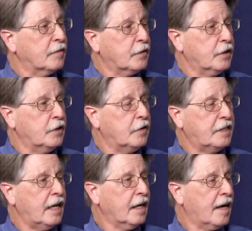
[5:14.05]
we're going to do the
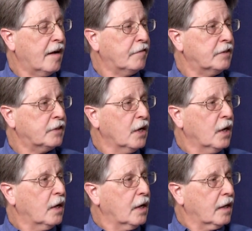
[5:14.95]
teleconference
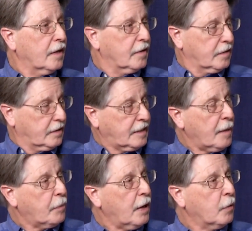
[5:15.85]
type
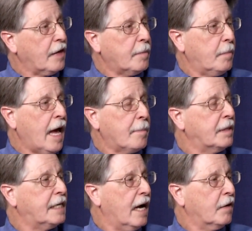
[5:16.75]
thing, will that happen
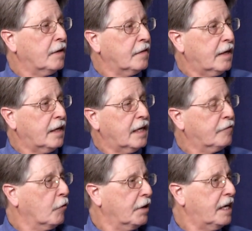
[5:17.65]
down in the
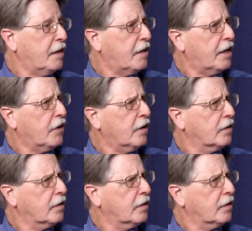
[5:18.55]
4D theater?